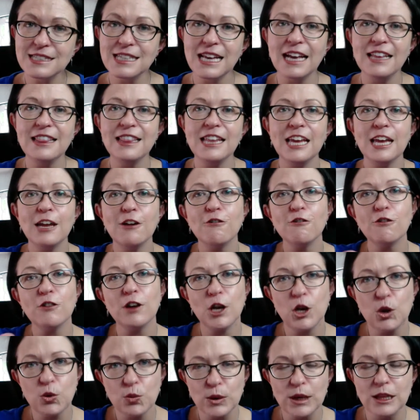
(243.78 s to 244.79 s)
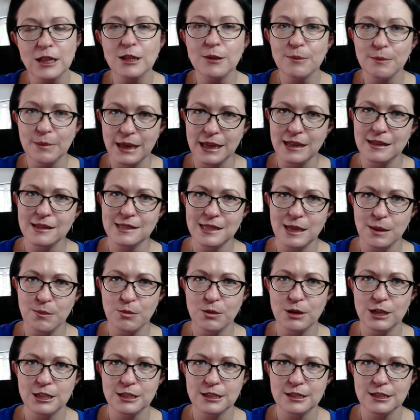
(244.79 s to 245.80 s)
and the if and will being
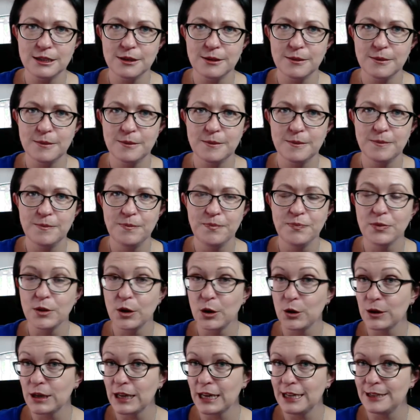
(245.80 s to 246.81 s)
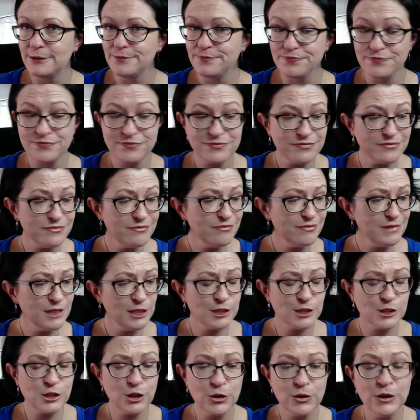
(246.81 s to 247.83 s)
separate. Okay,
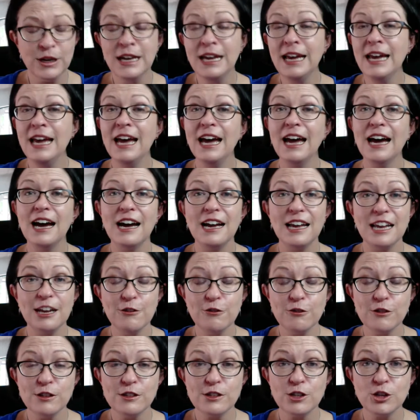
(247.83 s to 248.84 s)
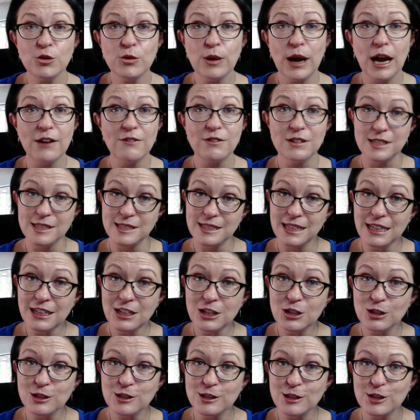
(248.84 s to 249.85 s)
so if you have a
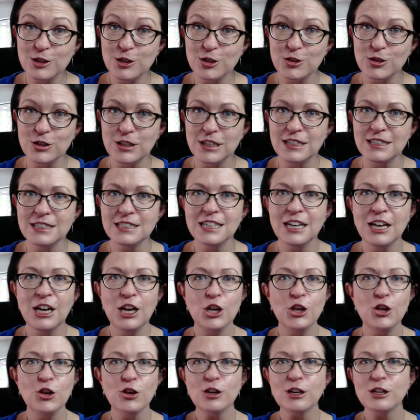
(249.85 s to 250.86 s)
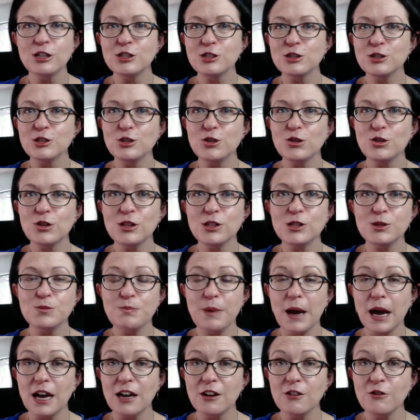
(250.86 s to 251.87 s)
single student, you can just do this
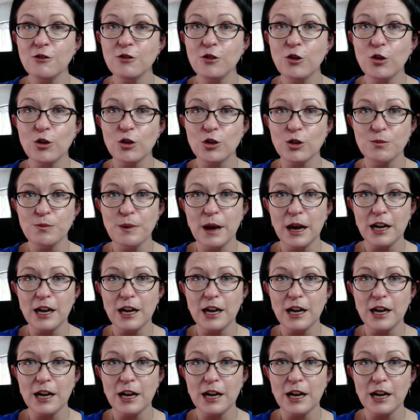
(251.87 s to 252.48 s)
back and forth.